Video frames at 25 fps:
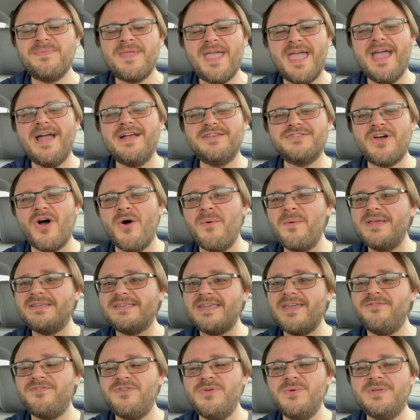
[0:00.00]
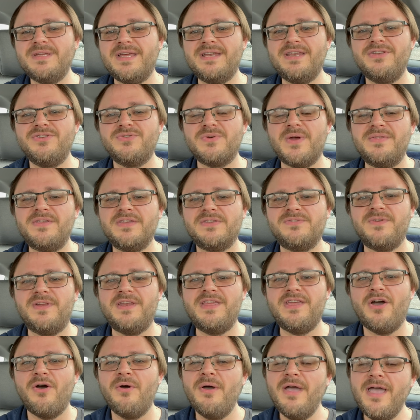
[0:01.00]
As always, if you did enjoy this
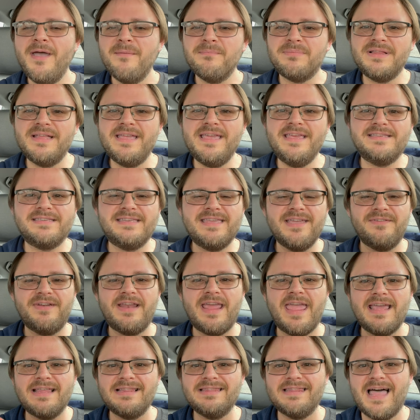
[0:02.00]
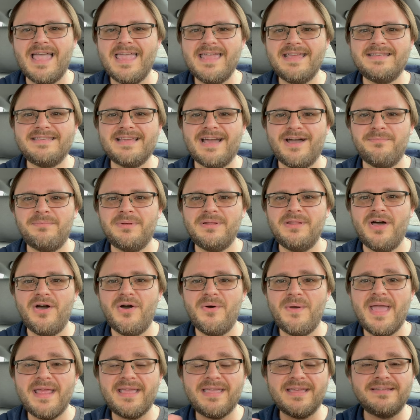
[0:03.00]
video, please give it a like down
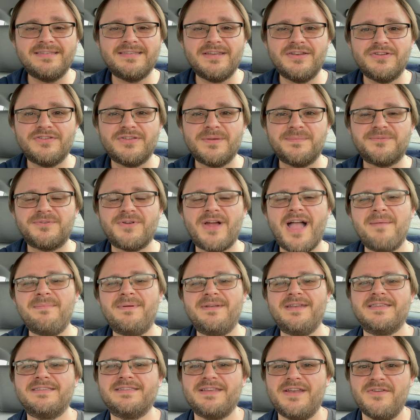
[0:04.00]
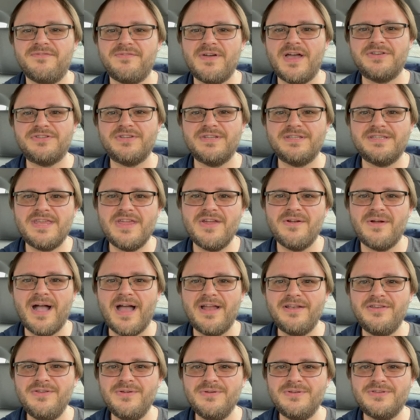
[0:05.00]
below and consider subscribing to Cinefessions here
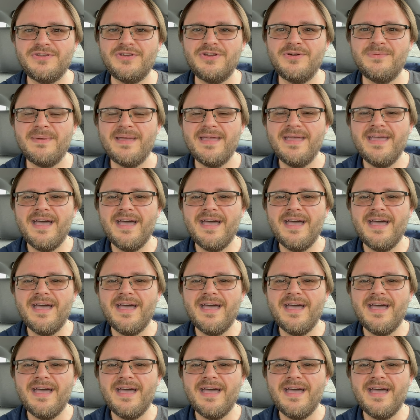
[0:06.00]
on YouTube.